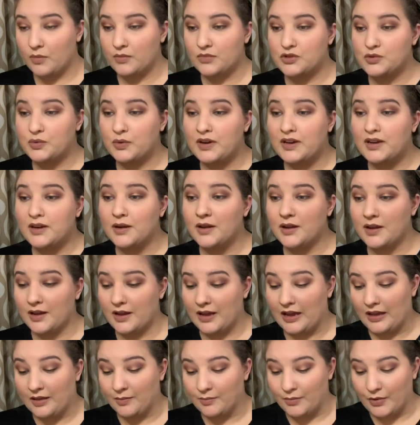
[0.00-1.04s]
Between
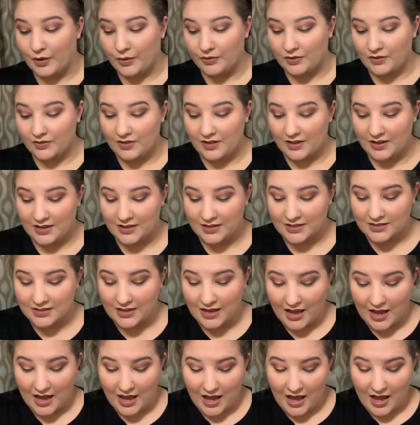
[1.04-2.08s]
both of these,
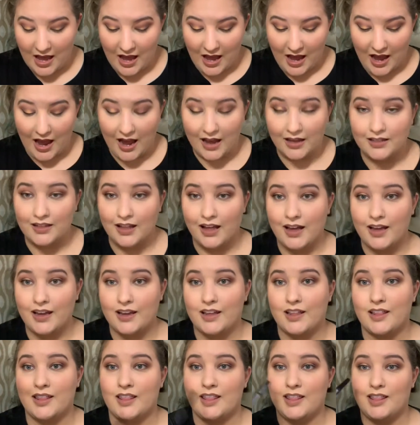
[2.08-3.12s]
I
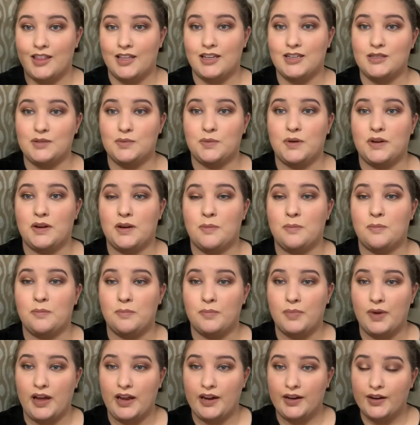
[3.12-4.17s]
like this
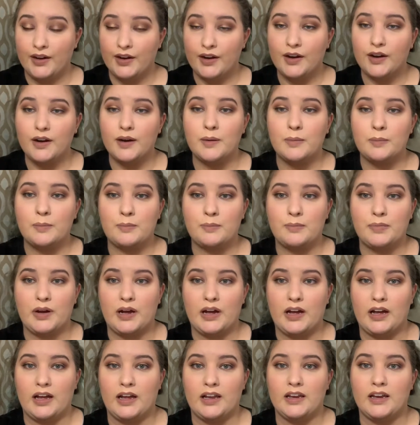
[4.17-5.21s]
one better,
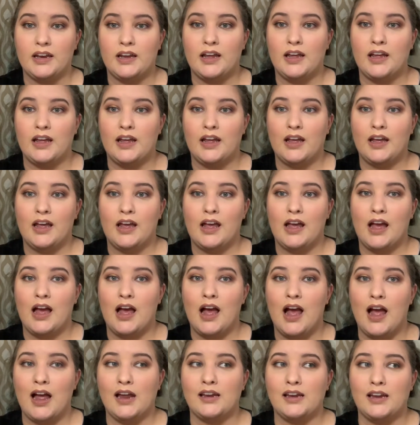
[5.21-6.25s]
but
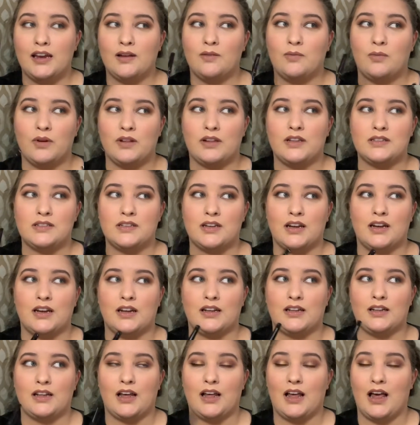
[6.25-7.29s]
I need one that's
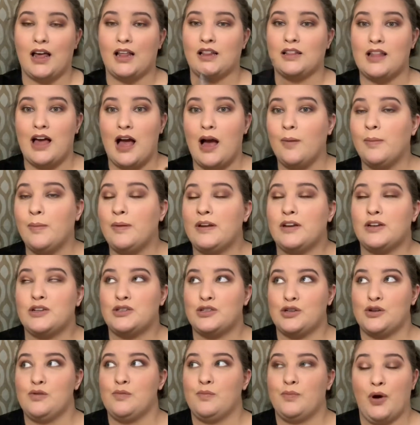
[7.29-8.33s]
gonna allow me to
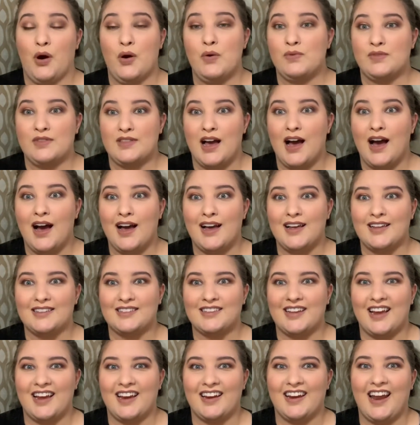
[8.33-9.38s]
do both
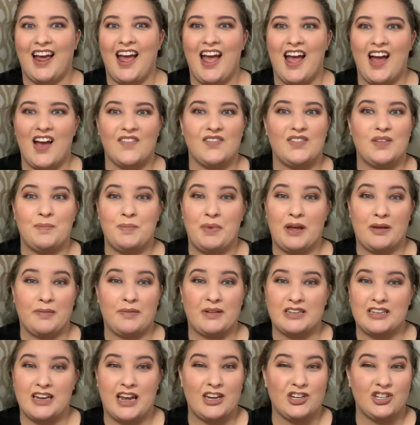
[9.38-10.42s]
eyes and have the
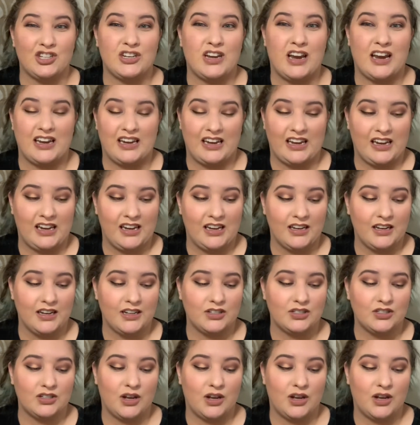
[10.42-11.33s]
pigmentation I need.